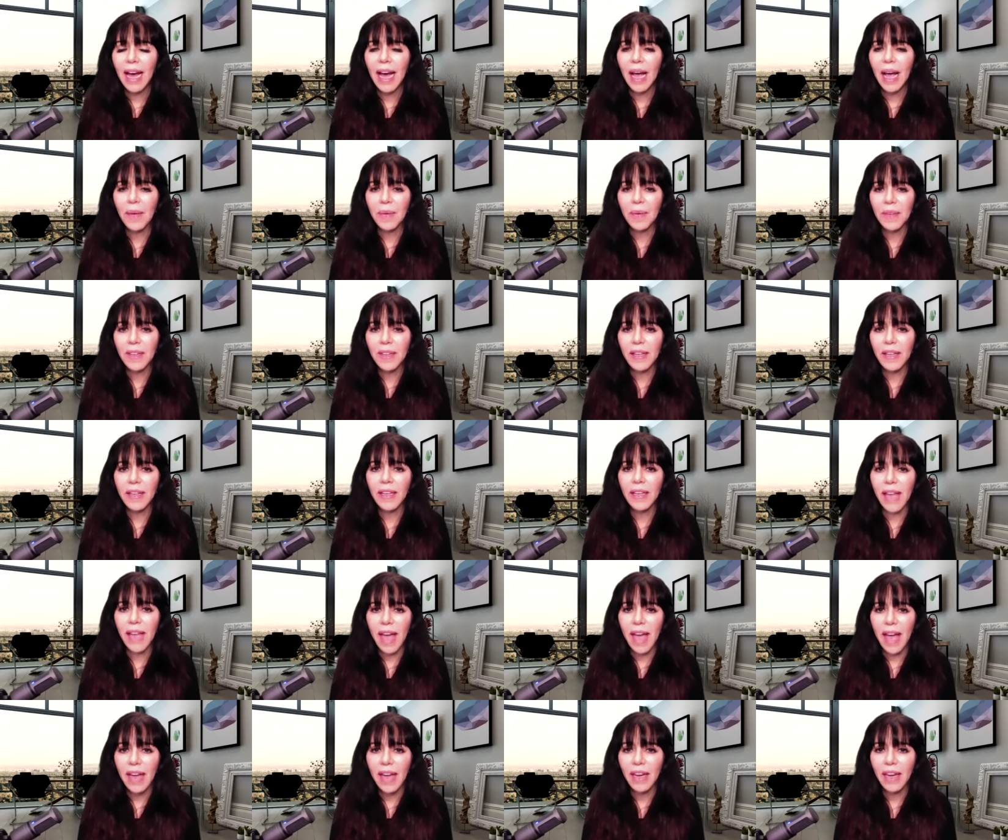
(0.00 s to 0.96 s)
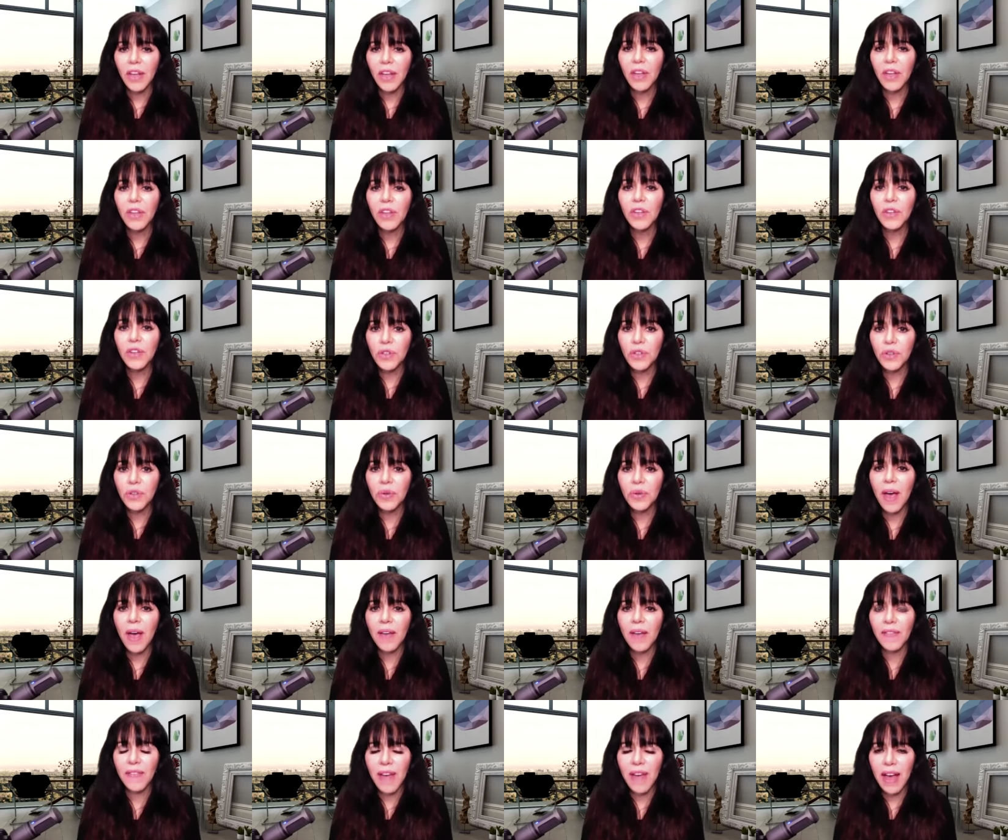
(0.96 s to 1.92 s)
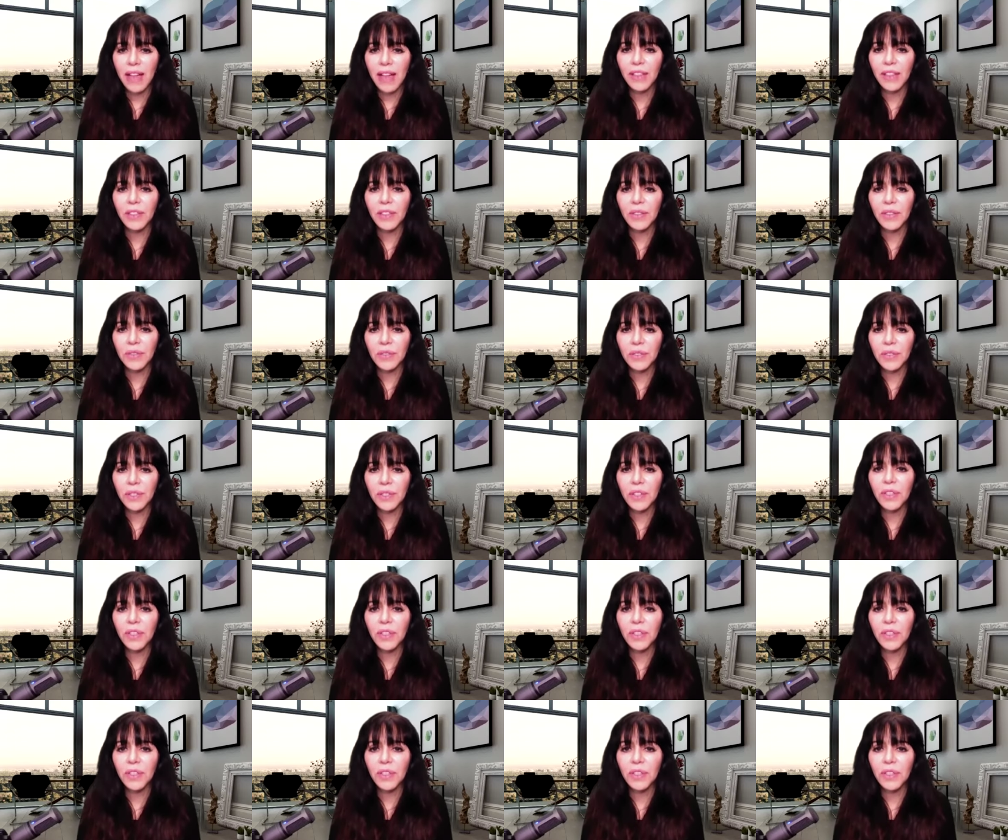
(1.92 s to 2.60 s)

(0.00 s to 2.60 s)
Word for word: I would think again, you do have values.